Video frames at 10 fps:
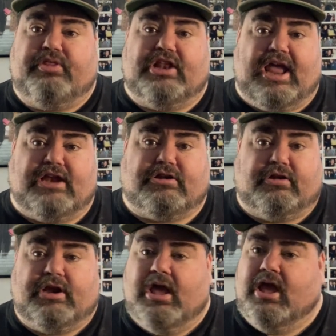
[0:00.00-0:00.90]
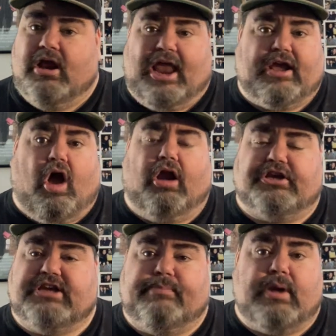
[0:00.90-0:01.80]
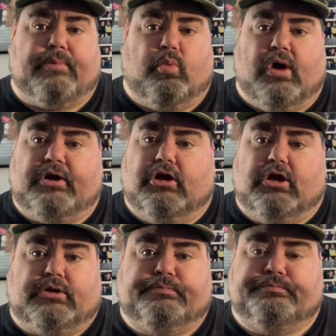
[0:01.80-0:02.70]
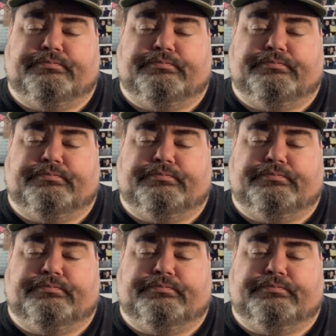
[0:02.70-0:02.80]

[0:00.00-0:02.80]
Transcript: of these answers, like calling team number 1. Look,